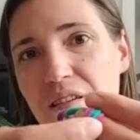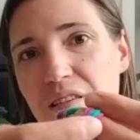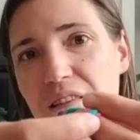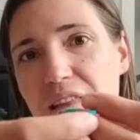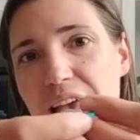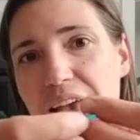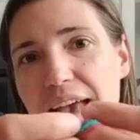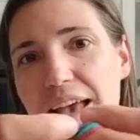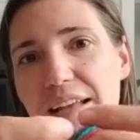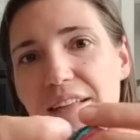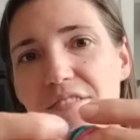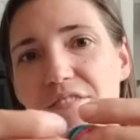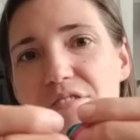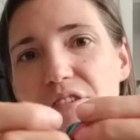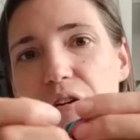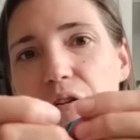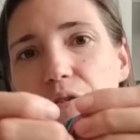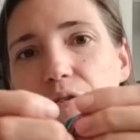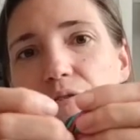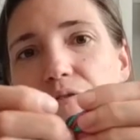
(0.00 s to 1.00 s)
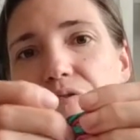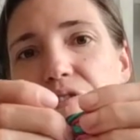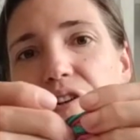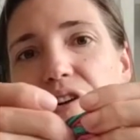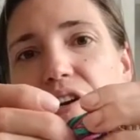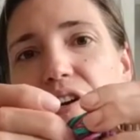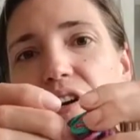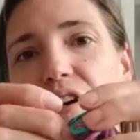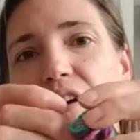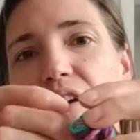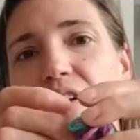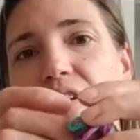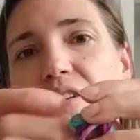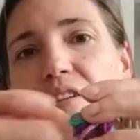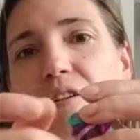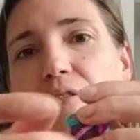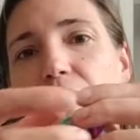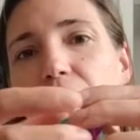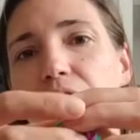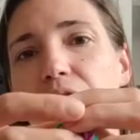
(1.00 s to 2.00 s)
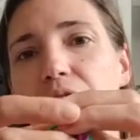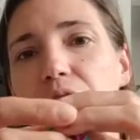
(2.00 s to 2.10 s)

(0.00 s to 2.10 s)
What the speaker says: the end over, go